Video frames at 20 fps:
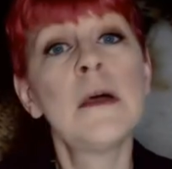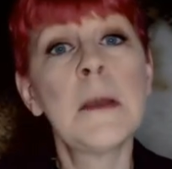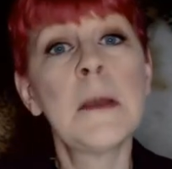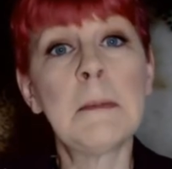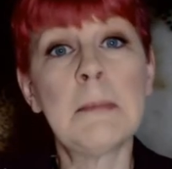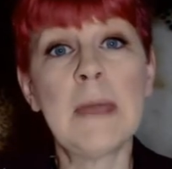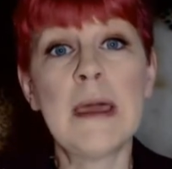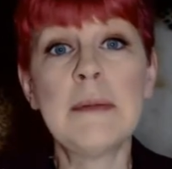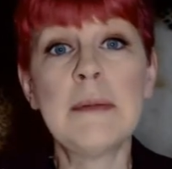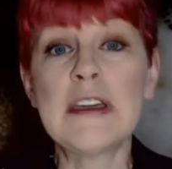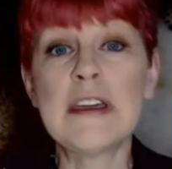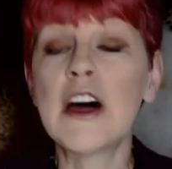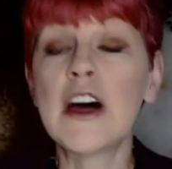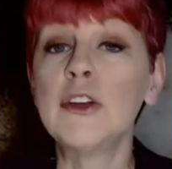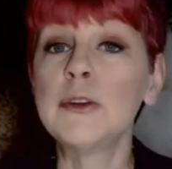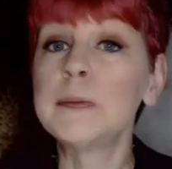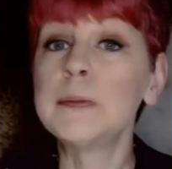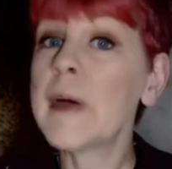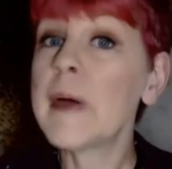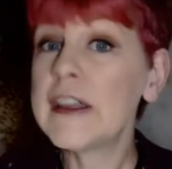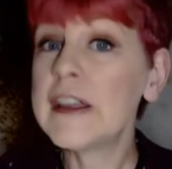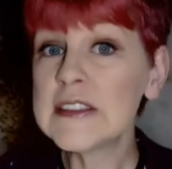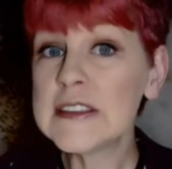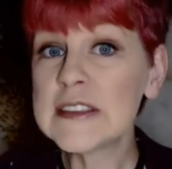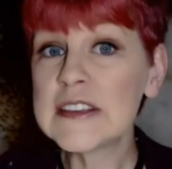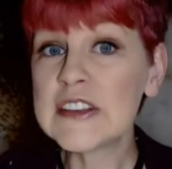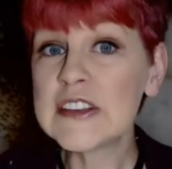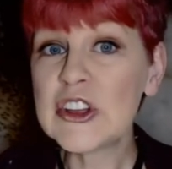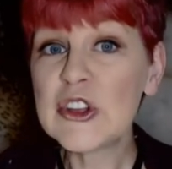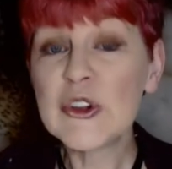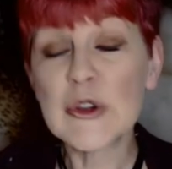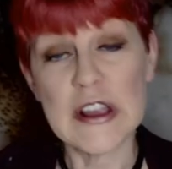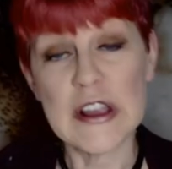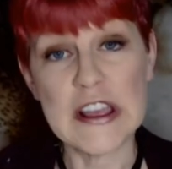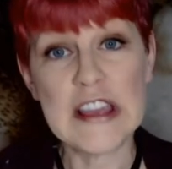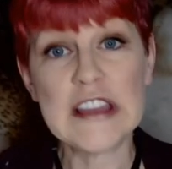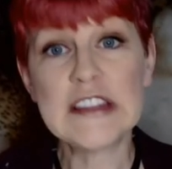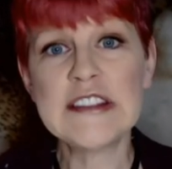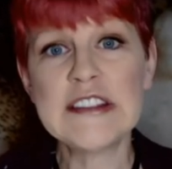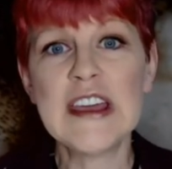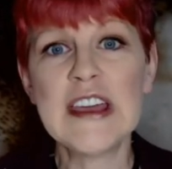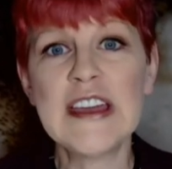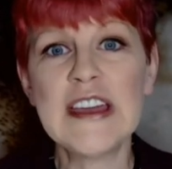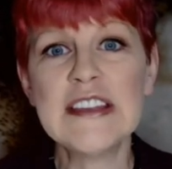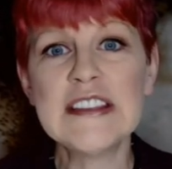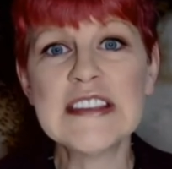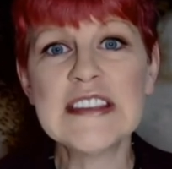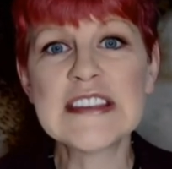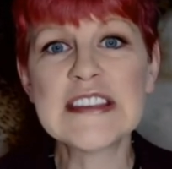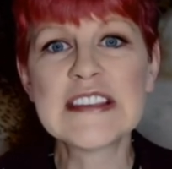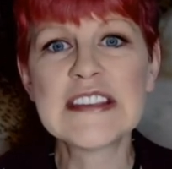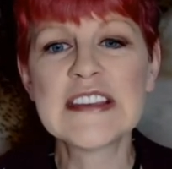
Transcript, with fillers: maybe colored pencil or Inktense,